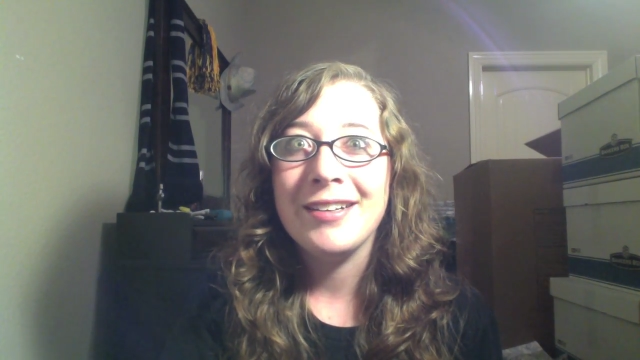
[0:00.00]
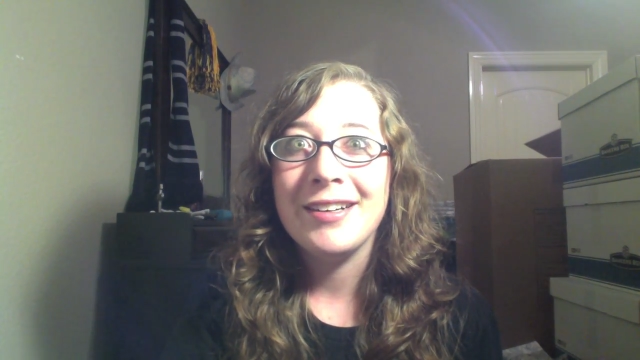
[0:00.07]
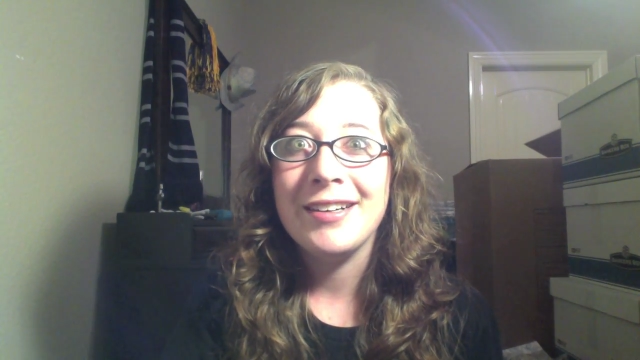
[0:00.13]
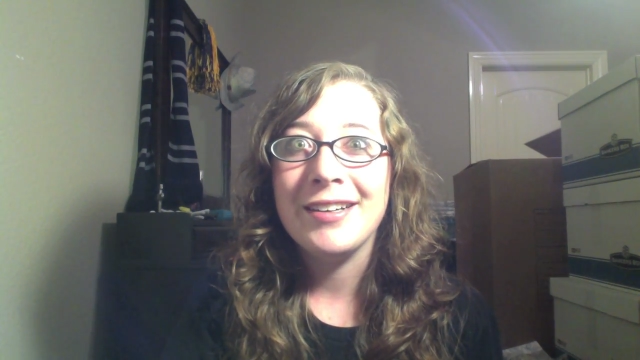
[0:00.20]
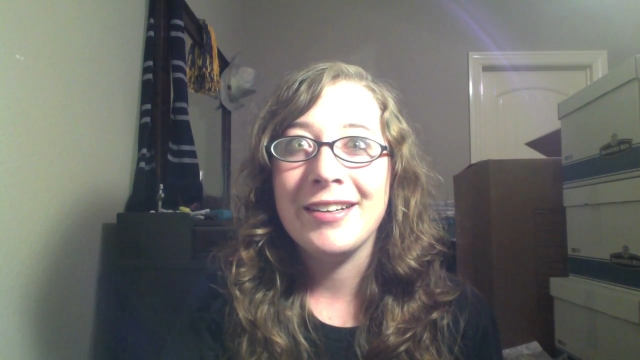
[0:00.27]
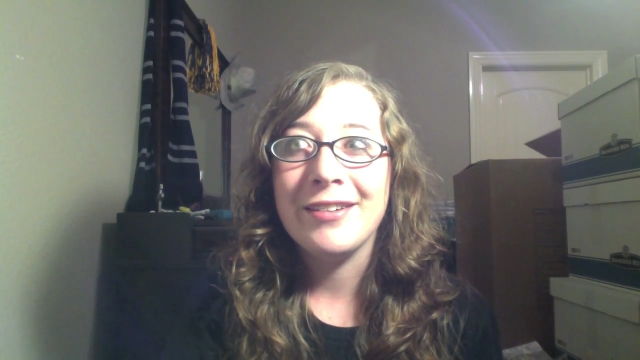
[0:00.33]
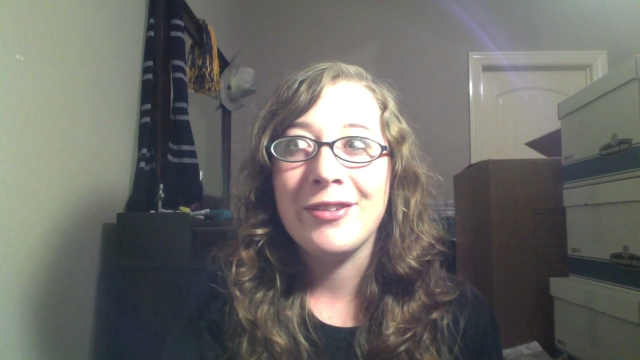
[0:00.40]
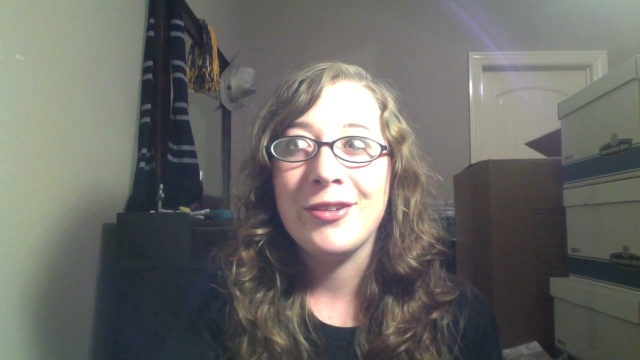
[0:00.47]

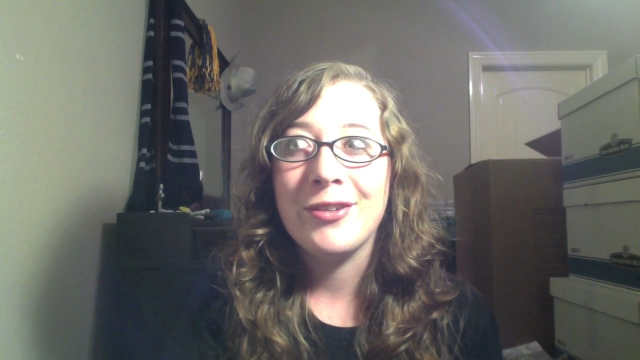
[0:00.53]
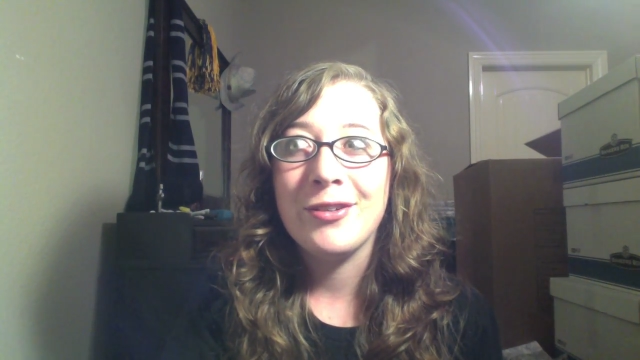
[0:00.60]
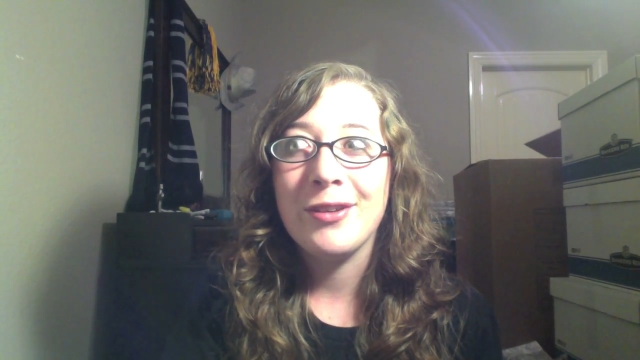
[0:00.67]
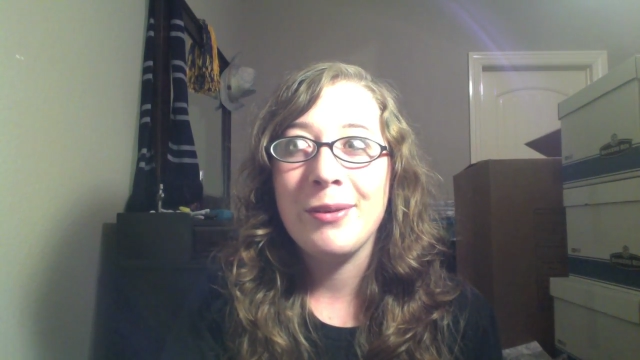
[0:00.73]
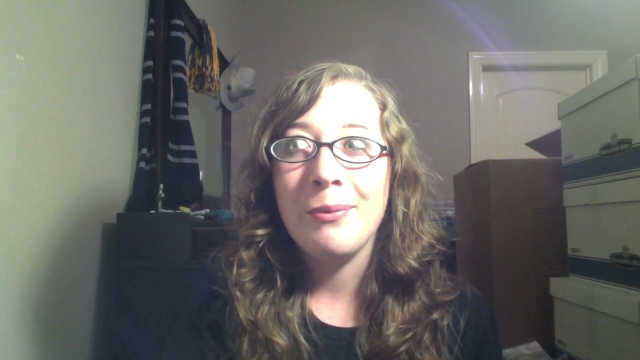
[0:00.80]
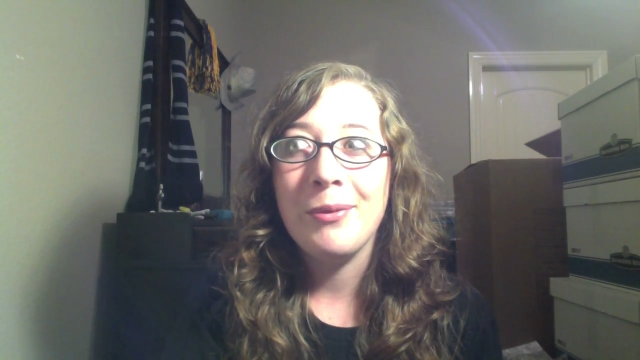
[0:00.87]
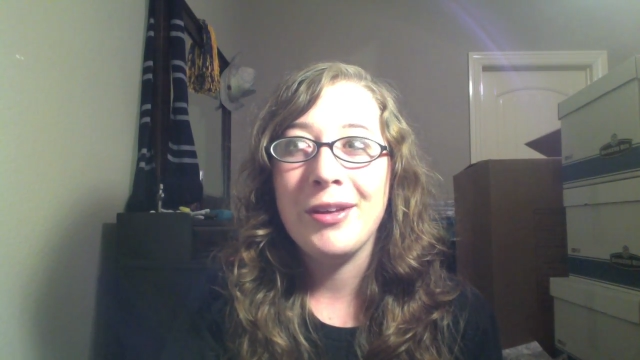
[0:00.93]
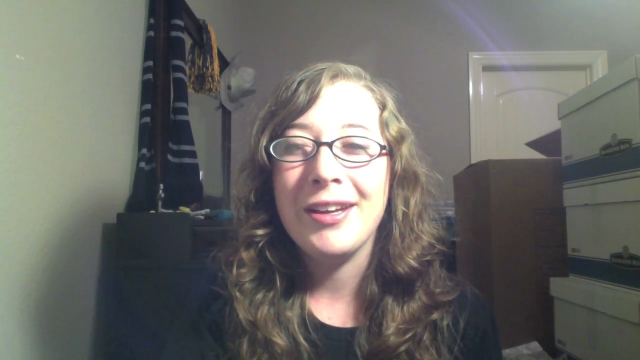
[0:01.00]

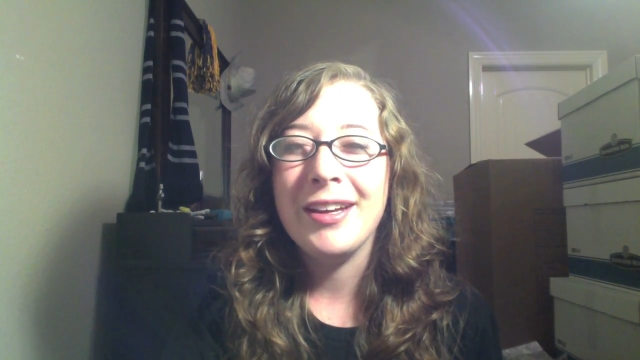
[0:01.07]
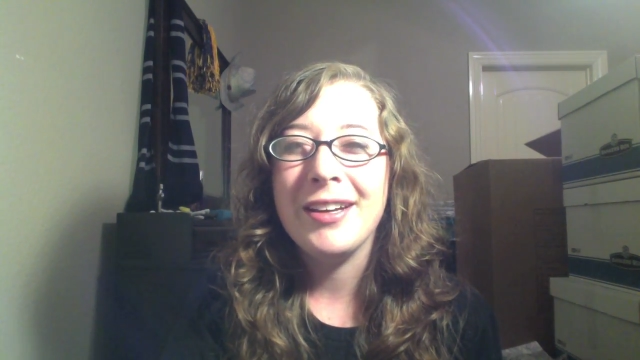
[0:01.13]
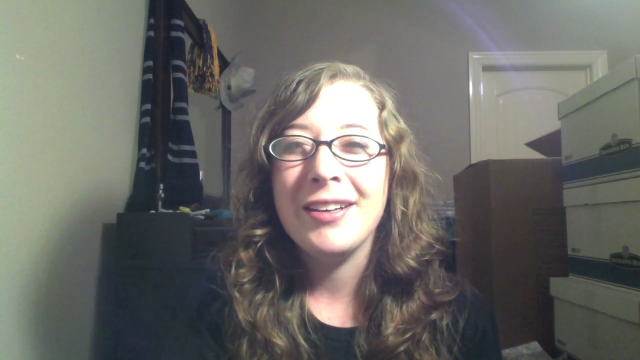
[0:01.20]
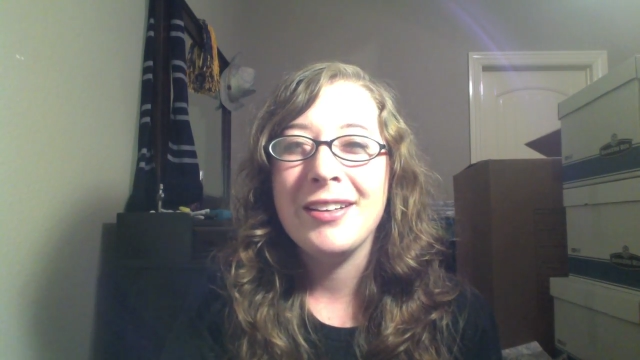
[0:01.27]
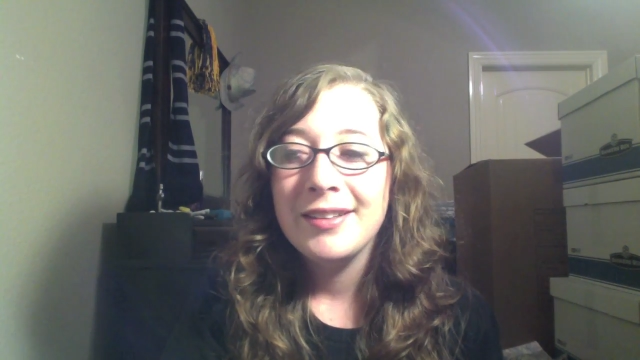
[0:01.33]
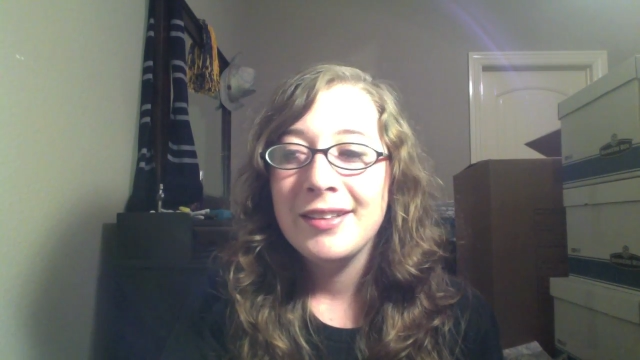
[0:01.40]
extremely